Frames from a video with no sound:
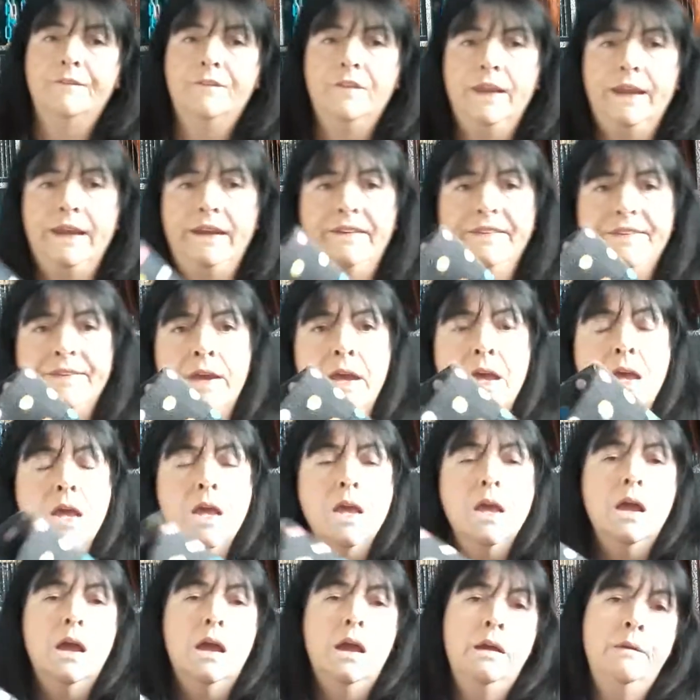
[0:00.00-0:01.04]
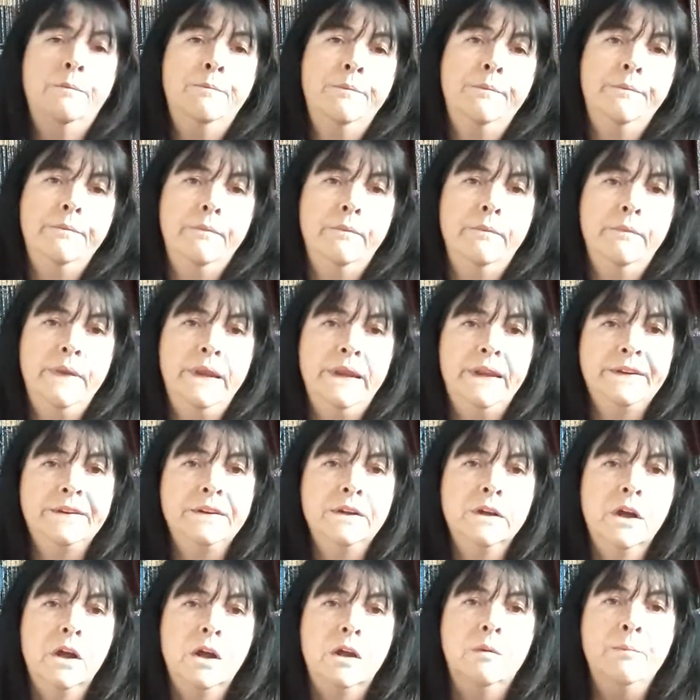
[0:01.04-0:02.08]
fleece, and my
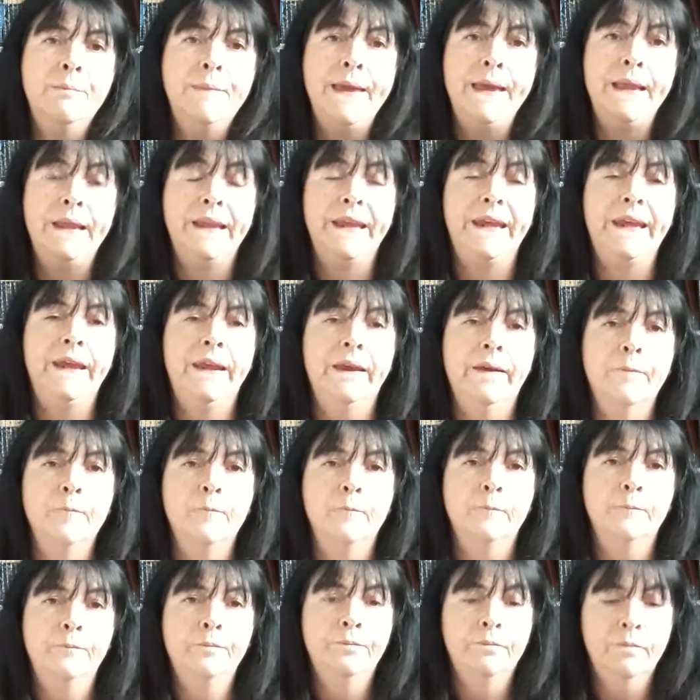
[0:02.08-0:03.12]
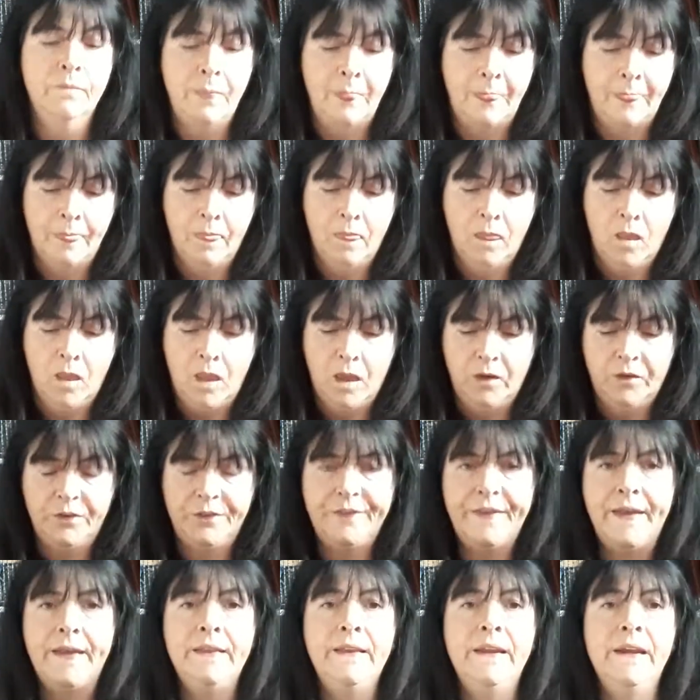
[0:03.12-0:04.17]
little girl Millie, she
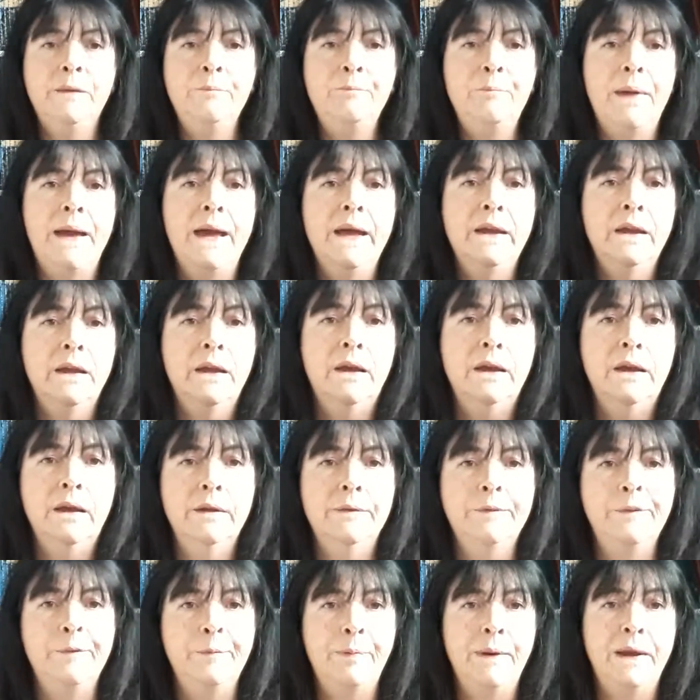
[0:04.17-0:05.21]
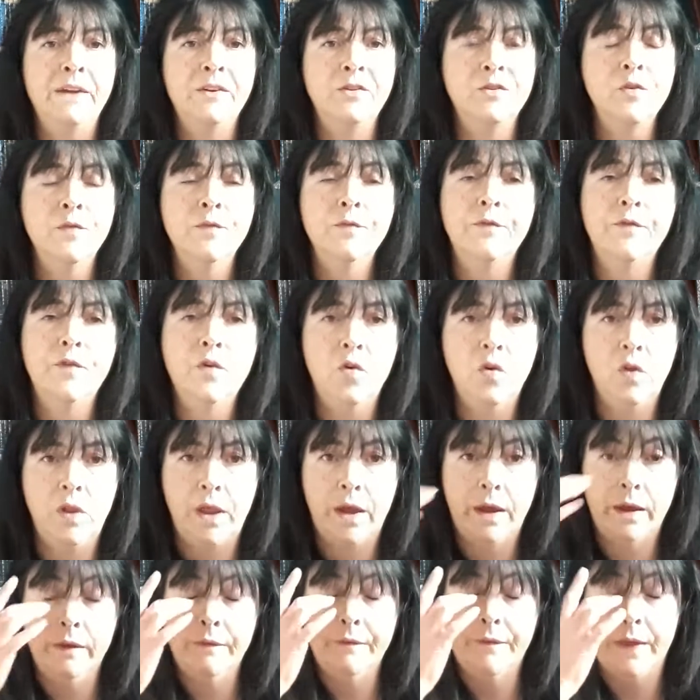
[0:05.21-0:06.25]
sat laid back. I was surprised she didn't fall
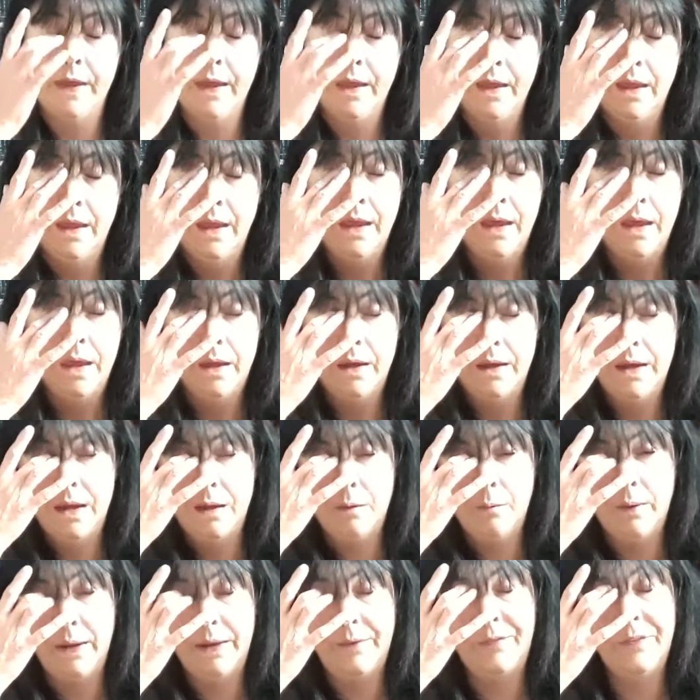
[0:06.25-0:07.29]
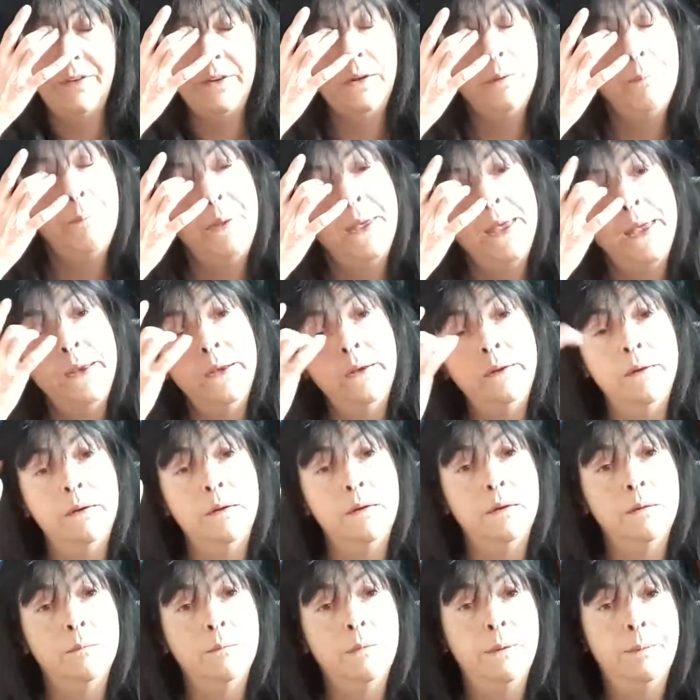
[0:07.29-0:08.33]
over. Now, if it had been
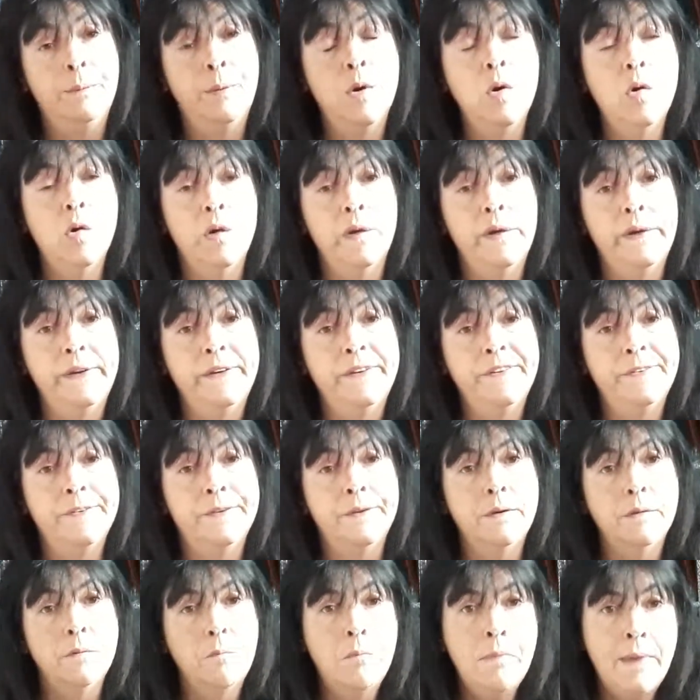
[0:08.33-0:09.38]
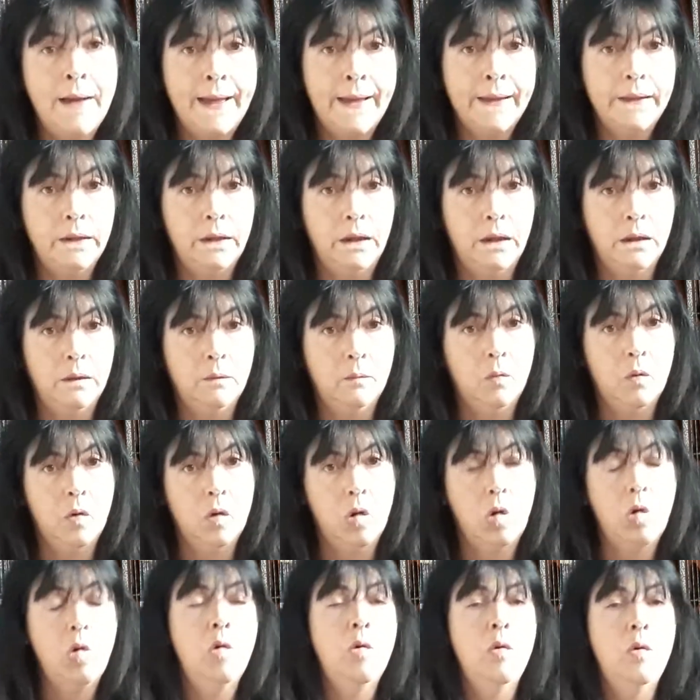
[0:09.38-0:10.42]
my boys, Milo
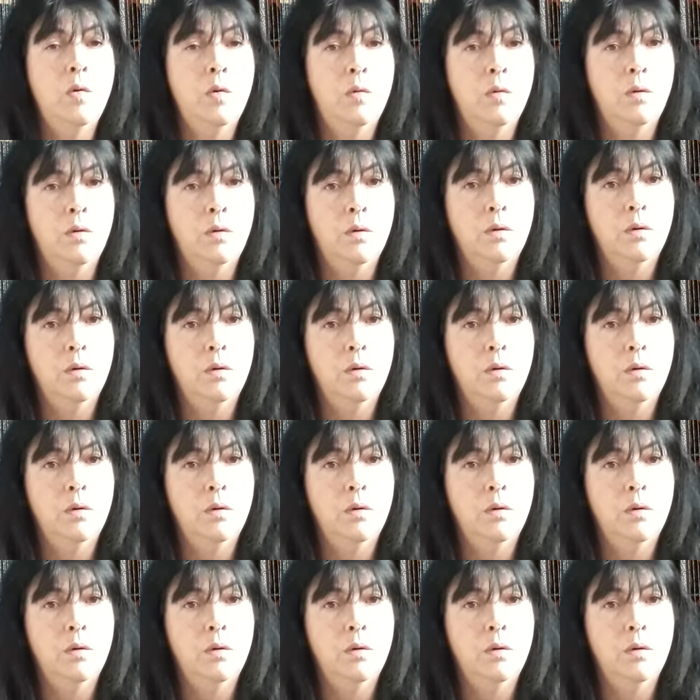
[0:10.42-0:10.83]
or